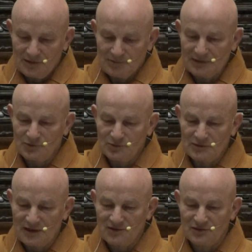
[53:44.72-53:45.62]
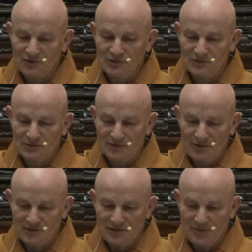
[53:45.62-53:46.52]
One who does so
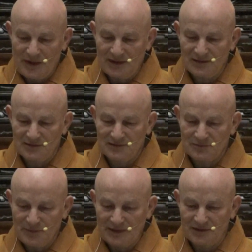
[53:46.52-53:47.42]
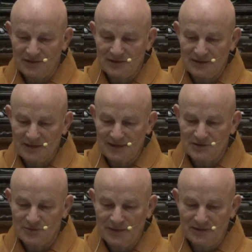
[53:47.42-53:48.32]
on the mind, the mental
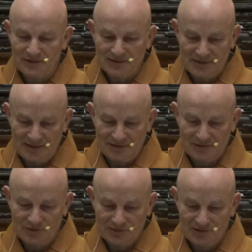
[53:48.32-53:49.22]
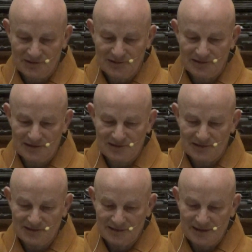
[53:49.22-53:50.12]
engagement and consciousness
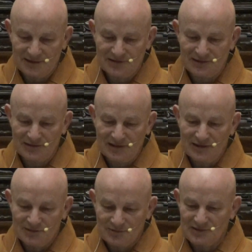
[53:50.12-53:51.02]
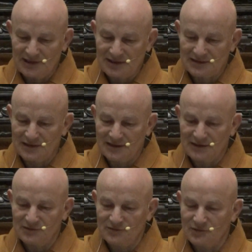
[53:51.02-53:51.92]
engages with the
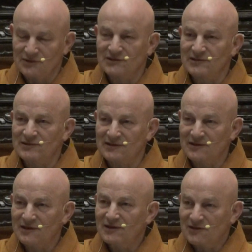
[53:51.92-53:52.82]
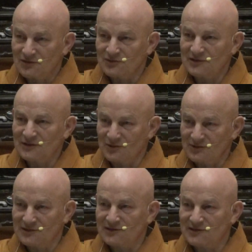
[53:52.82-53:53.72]
aggregate of consciousness. So the
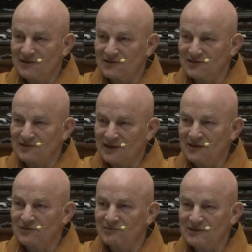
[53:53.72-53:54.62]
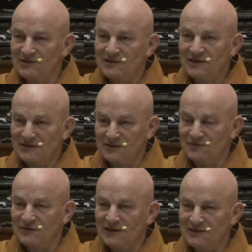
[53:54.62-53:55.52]
consciousness is that which
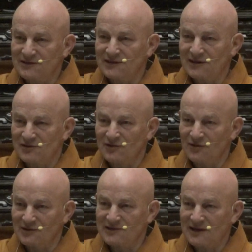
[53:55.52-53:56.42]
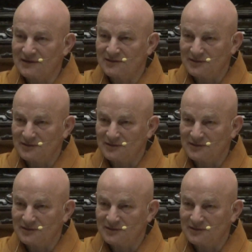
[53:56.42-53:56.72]
differentiates all that.